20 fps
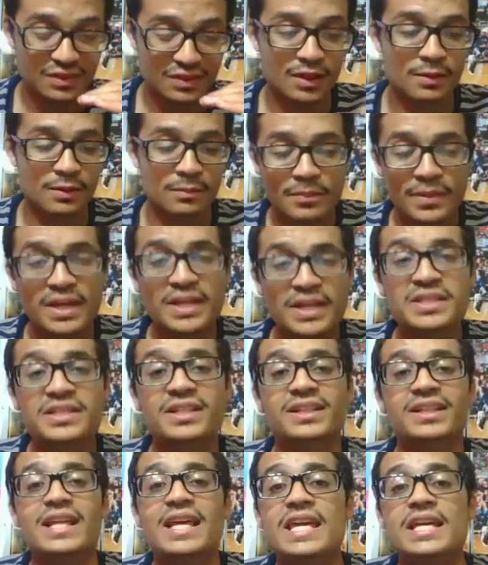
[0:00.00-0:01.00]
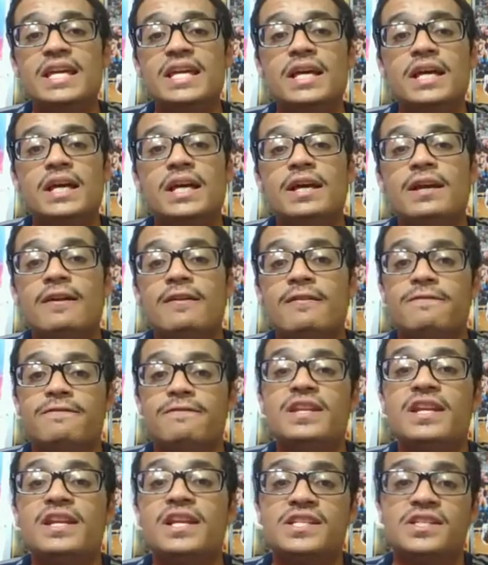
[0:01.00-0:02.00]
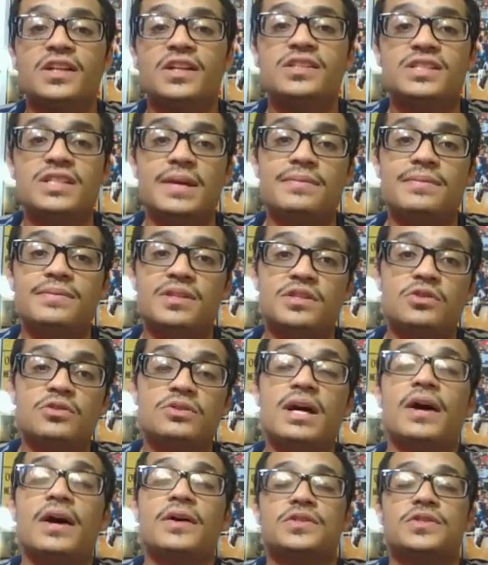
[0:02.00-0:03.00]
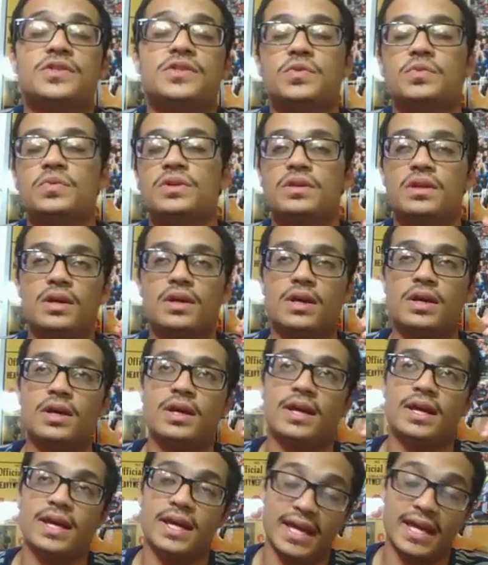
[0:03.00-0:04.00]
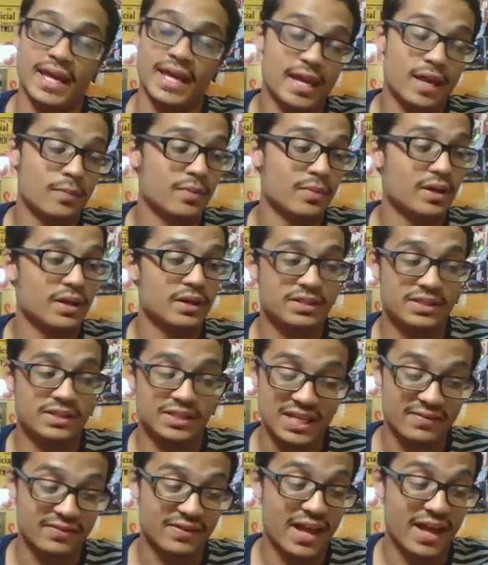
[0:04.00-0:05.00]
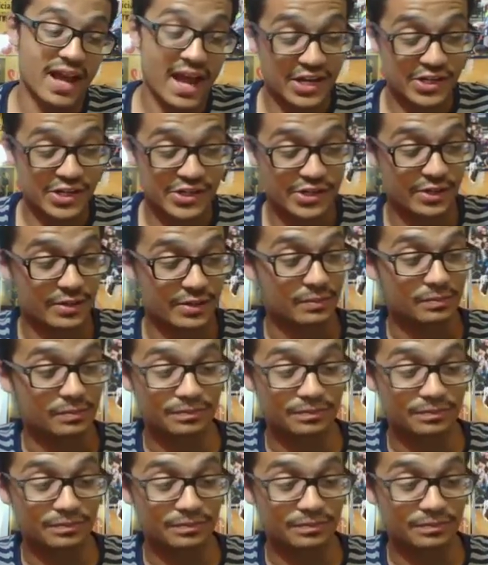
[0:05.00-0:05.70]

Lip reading: mid to late Phoenix Suns teams in the 2000s with him and Steve Nash and